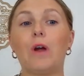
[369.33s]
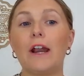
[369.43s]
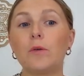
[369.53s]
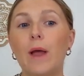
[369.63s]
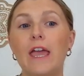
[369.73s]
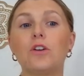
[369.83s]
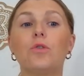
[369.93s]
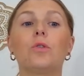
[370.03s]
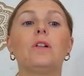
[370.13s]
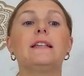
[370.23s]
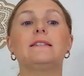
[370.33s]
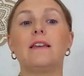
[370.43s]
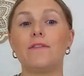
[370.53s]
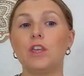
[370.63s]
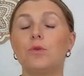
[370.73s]
Right away, Google is
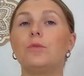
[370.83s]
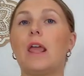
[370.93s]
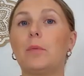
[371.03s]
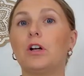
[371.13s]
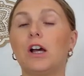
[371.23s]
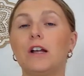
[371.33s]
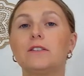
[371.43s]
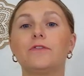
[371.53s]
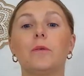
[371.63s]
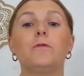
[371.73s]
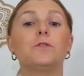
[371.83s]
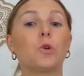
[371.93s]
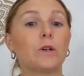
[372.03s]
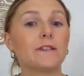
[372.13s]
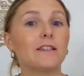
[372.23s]
giving you neighborhoods from
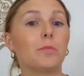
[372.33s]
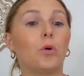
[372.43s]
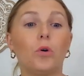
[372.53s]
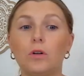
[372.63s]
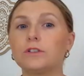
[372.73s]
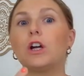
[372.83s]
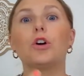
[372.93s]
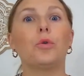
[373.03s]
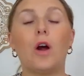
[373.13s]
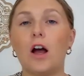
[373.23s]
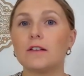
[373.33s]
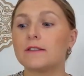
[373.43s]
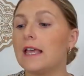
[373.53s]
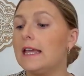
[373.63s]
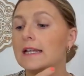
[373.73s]
sources pulled
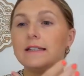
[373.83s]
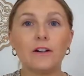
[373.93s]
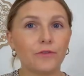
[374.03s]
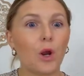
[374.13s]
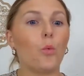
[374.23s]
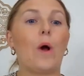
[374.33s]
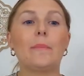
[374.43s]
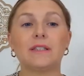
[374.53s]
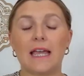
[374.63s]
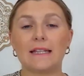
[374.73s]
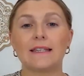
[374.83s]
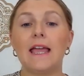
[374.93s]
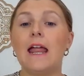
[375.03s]
across different websites.